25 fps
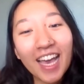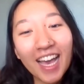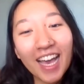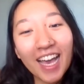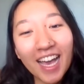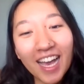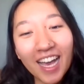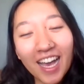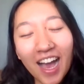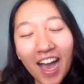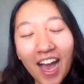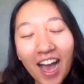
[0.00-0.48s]

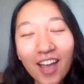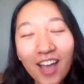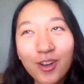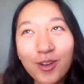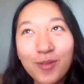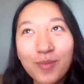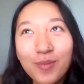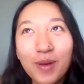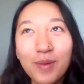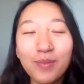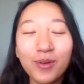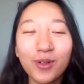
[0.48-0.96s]
I
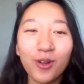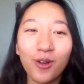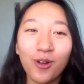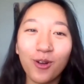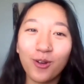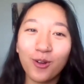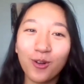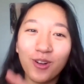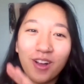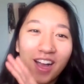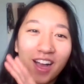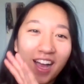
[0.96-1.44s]
remember,
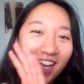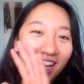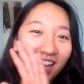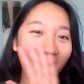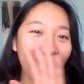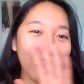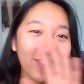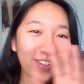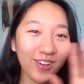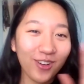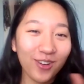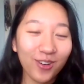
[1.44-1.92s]
I
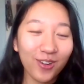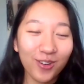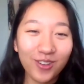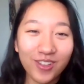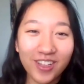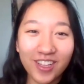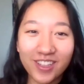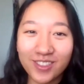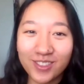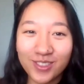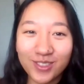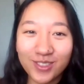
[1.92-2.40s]
have a whole
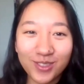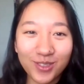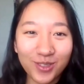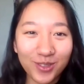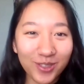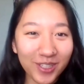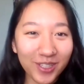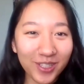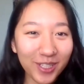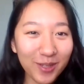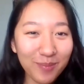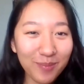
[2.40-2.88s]
other
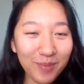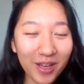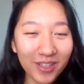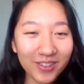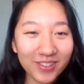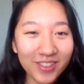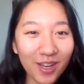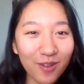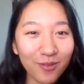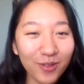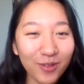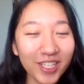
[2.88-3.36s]
story
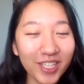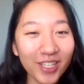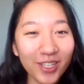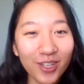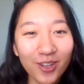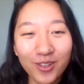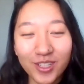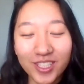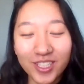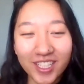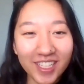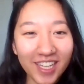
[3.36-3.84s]
about that. We can
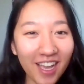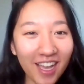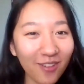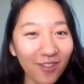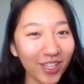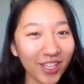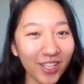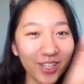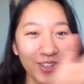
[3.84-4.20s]
go in it now.